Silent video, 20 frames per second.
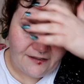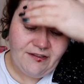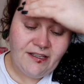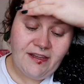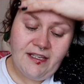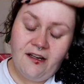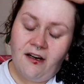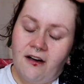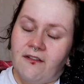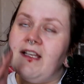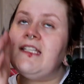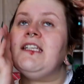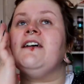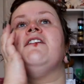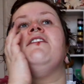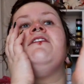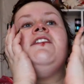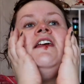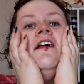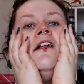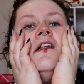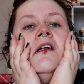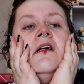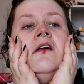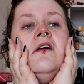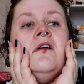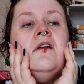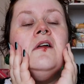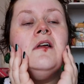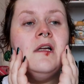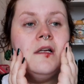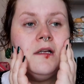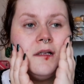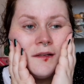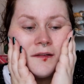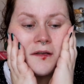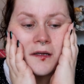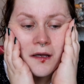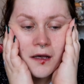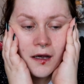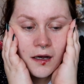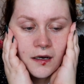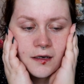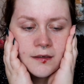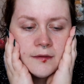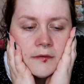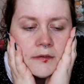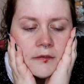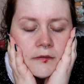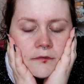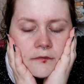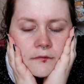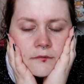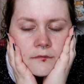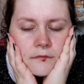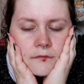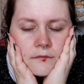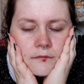everything off. Let's have a feel. Oh,